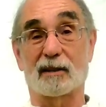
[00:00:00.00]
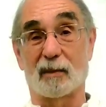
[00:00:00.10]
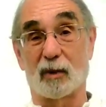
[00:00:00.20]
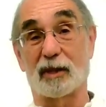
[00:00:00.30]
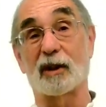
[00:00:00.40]

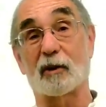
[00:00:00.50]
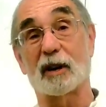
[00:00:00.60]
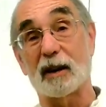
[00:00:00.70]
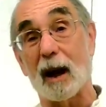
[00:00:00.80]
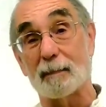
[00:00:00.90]
someone
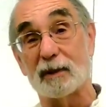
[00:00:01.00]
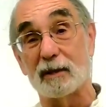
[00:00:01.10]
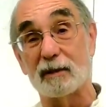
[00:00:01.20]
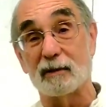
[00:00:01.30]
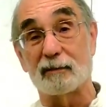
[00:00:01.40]
they're
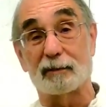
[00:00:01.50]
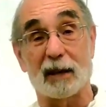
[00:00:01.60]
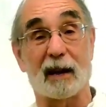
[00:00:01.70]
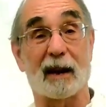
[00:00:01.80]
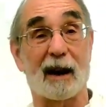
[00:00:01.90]
adopted,
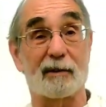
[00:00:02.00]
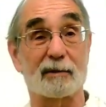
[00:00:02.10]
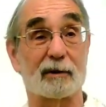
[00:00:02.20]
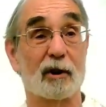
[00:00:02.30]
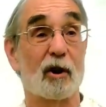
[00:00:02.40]
flat
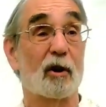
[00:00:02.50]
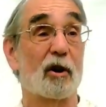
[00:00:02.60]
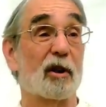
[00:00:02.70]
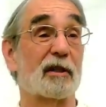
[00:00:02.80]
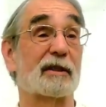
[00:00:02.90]
out,
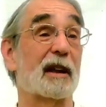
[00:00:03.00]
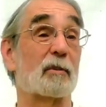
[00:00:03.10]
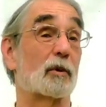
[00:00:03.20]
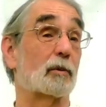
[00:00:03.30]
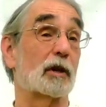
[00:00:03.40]
that they
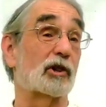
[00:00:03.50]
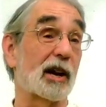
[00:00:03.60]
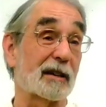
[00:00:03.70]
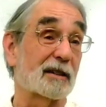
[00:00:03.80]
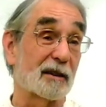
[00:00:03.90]
were
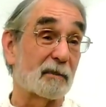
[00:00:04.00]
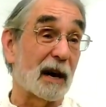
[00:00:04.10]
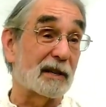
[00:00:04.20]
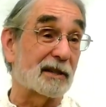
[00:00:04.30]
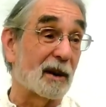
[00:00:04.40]
rejected
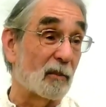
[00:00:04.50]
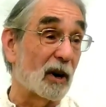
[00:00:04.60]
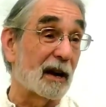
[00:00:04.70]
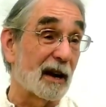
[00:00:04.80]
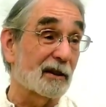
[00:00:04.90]
by
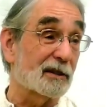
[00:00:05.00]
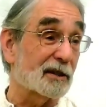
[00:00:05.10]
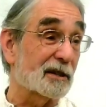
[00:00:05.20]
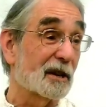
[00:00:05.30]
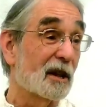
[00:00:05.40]
someone
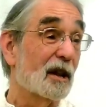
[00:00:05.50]
else,